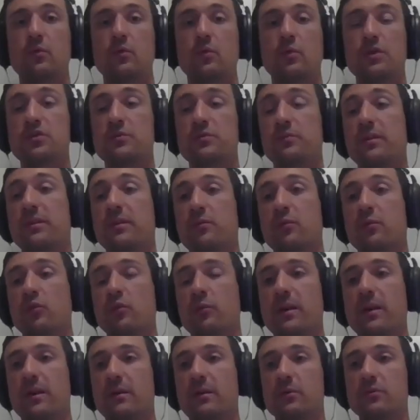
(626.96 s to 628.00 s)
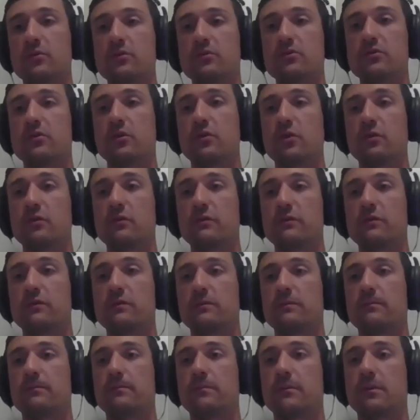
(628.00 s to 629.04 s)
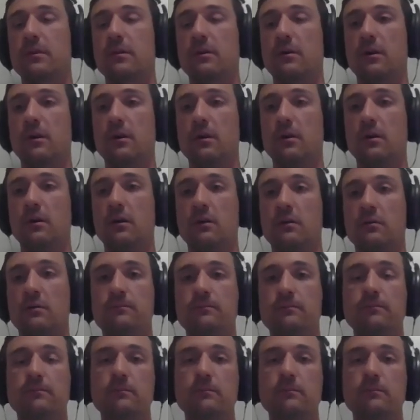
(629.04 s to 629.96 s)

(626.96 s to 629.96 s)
which people will be able uh,